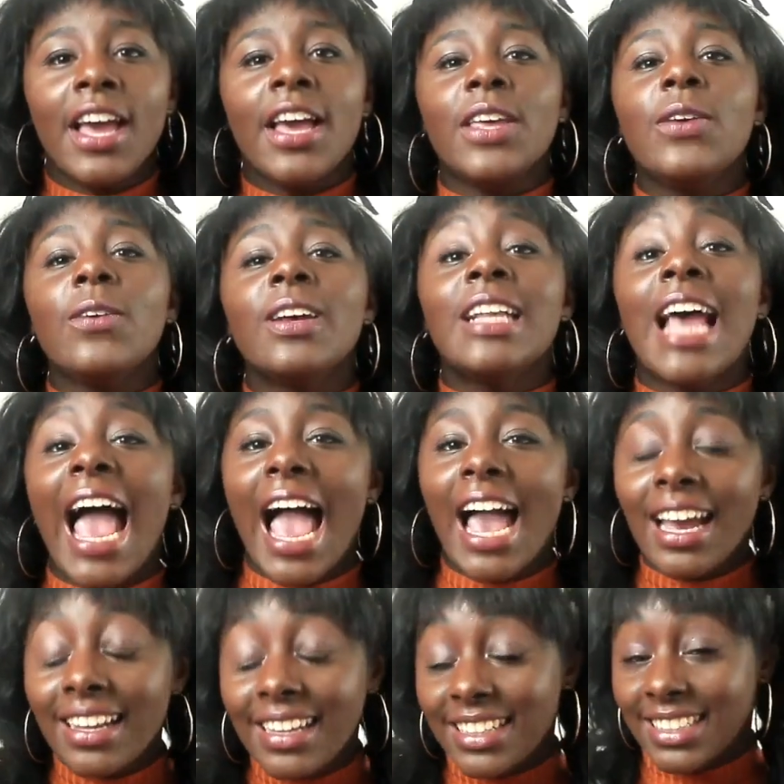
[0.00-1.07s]
You can
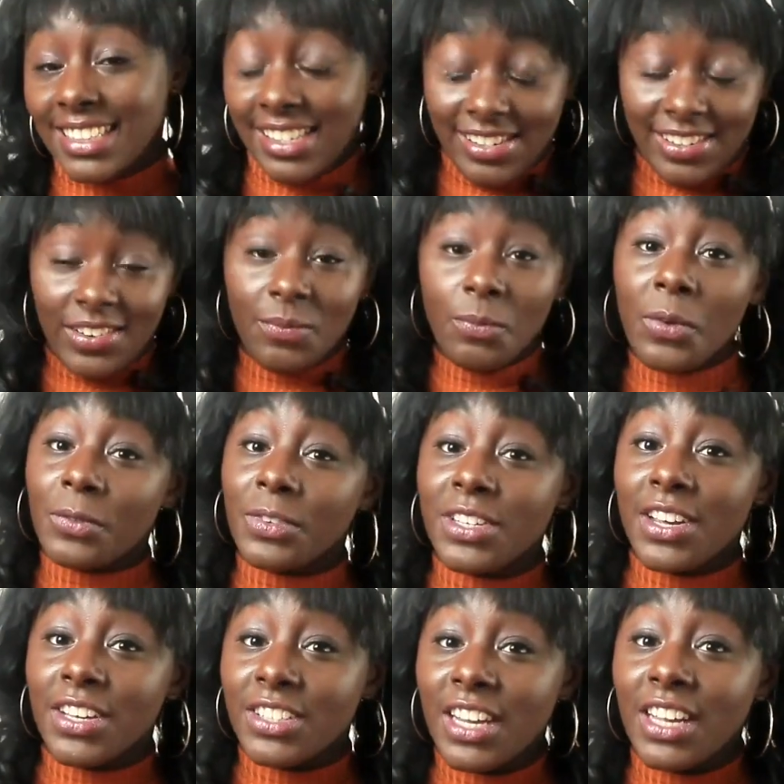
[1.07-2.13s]
hack the system with
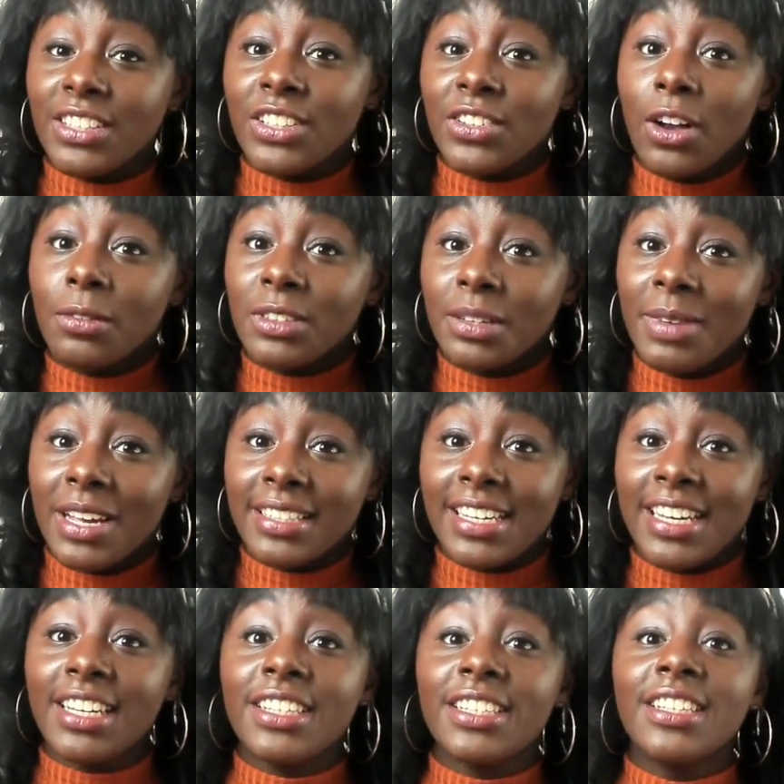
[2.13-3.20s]
search engine
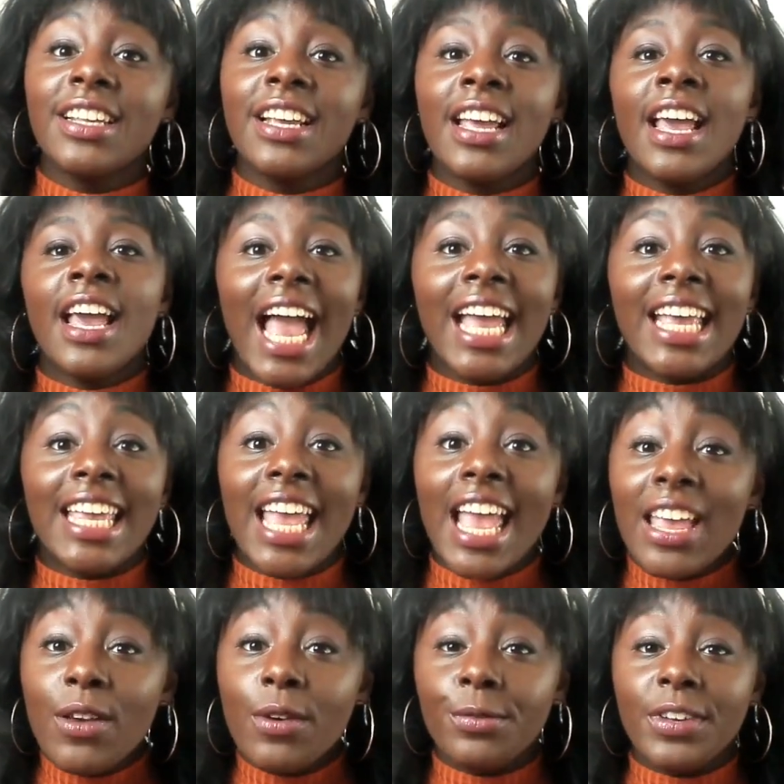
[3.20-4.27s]
optimization and
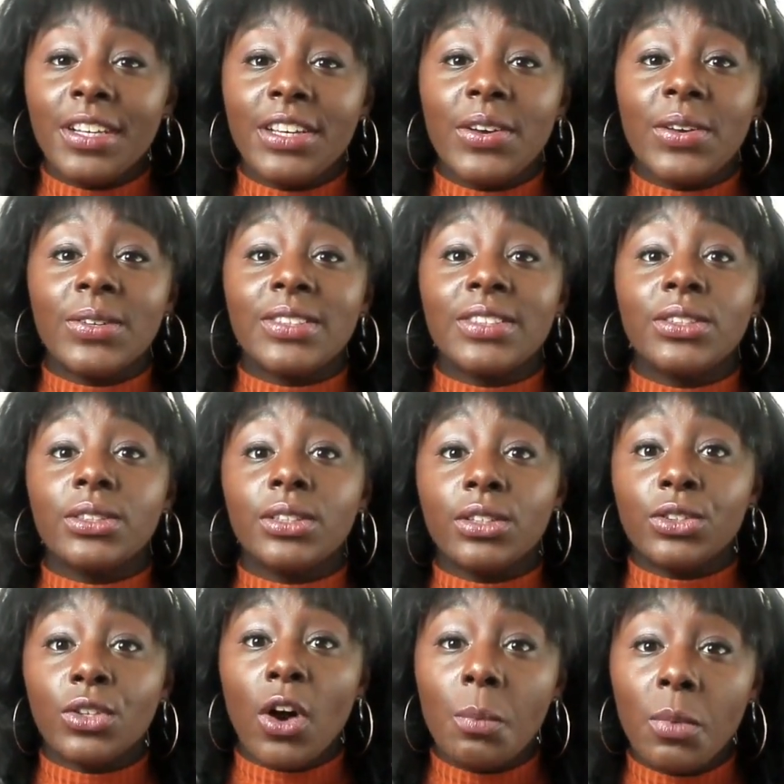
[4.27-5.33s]
get your videos to the
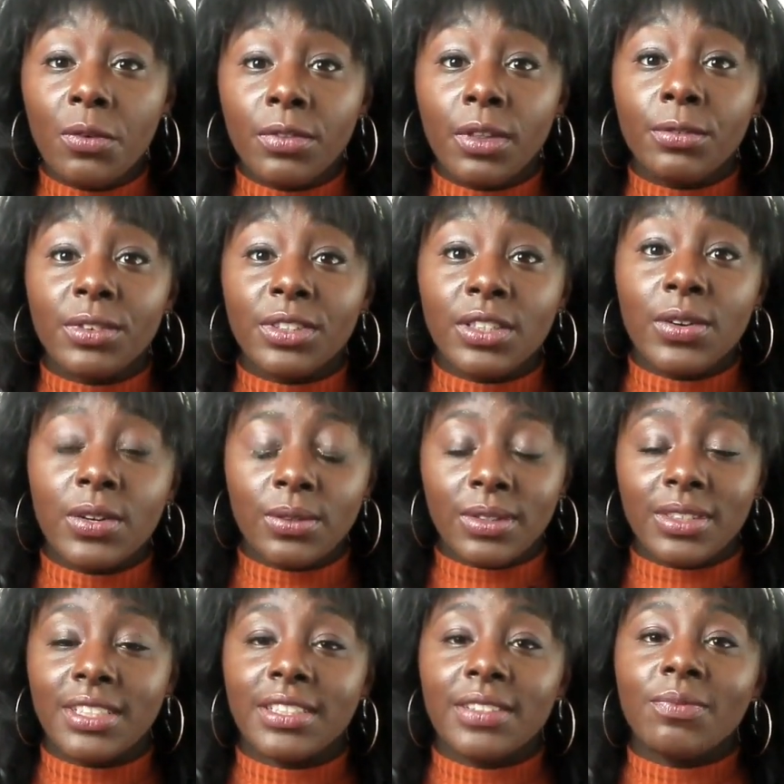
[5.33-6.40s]
top of the
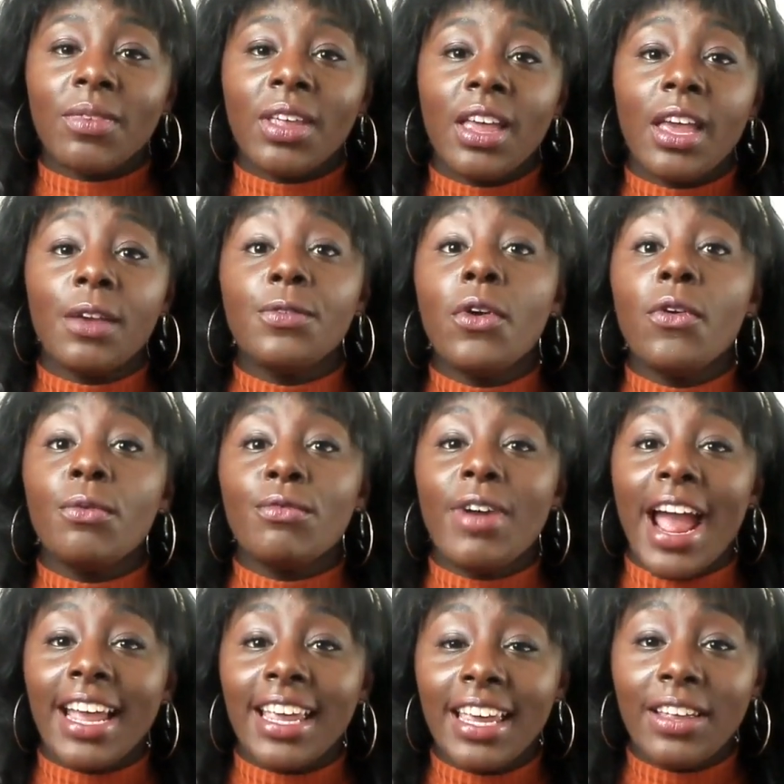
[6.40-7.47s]
results. If you're
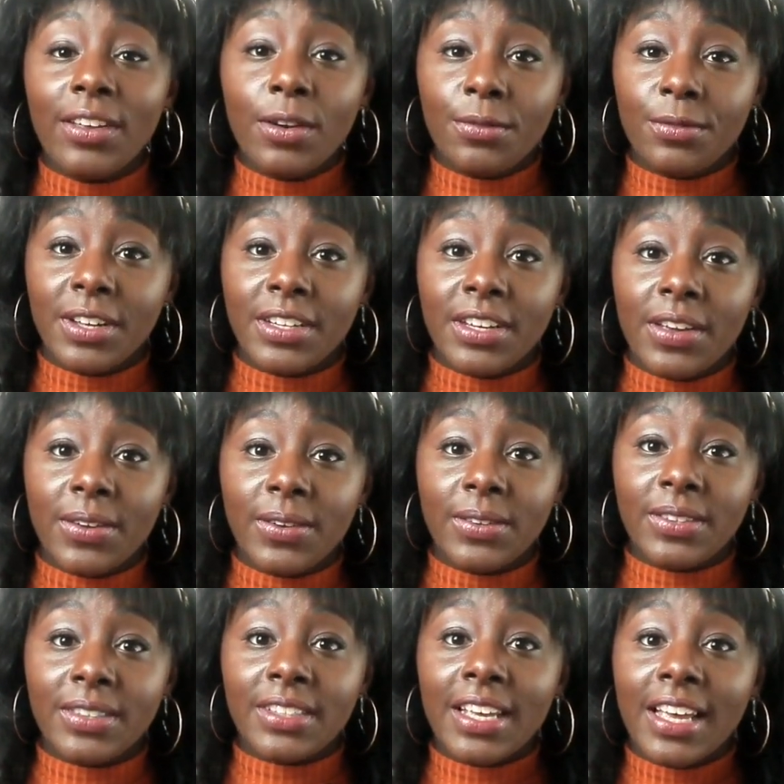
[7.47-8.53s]
ranking your
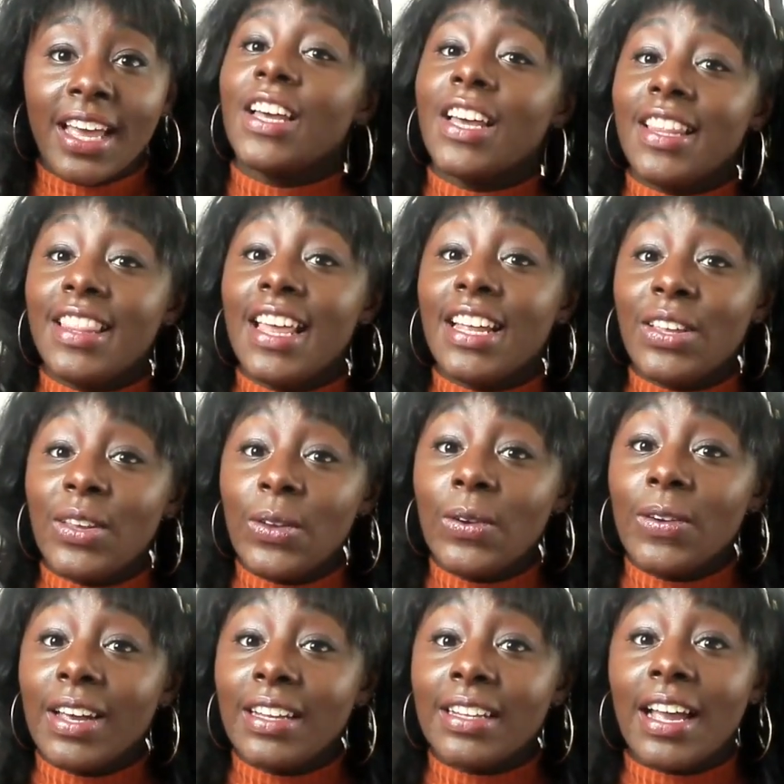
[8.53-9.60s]
videos, then you
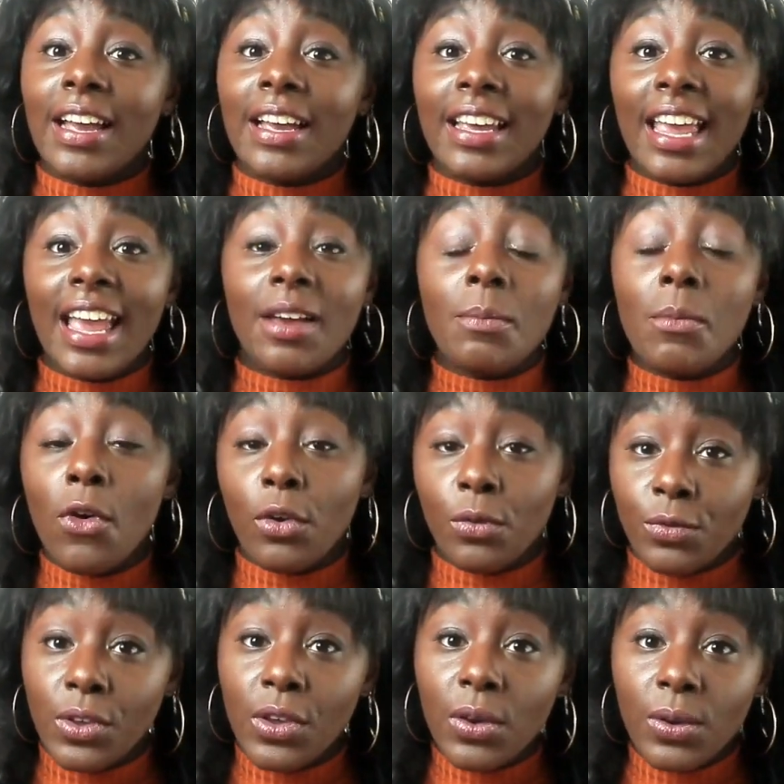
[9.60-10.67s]
can get more
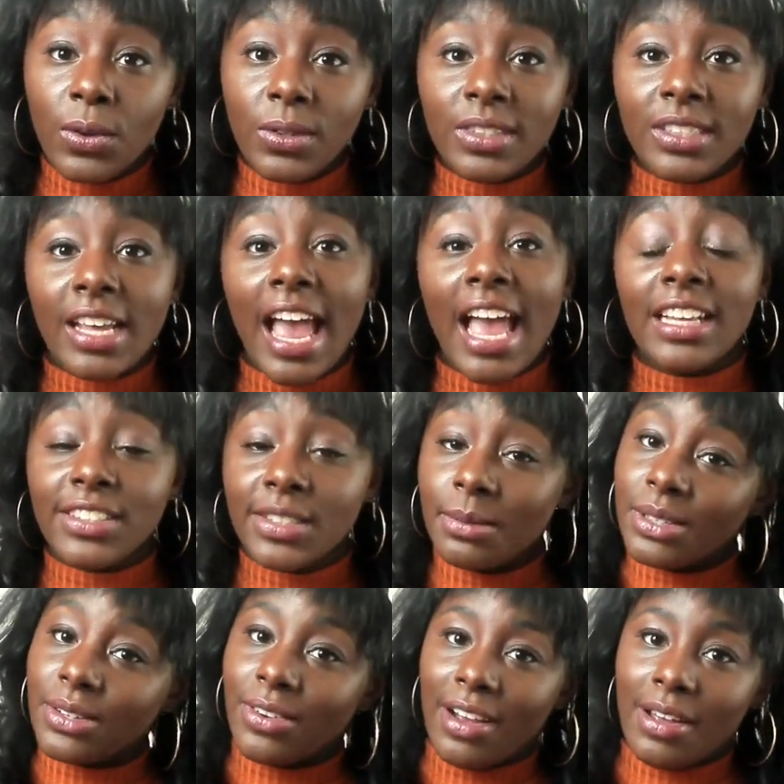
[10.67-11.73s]
views and
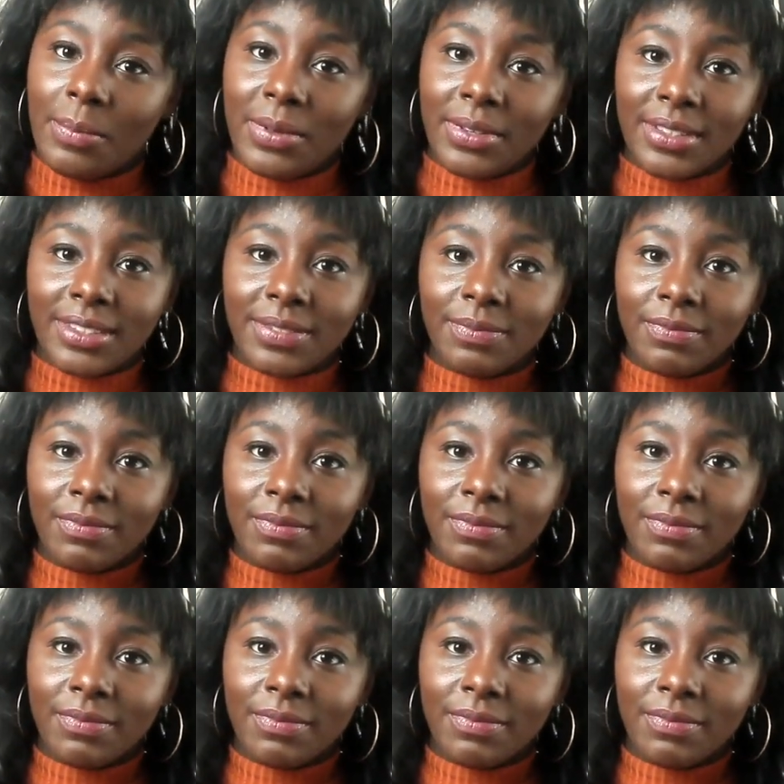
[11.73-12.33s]
subscribers.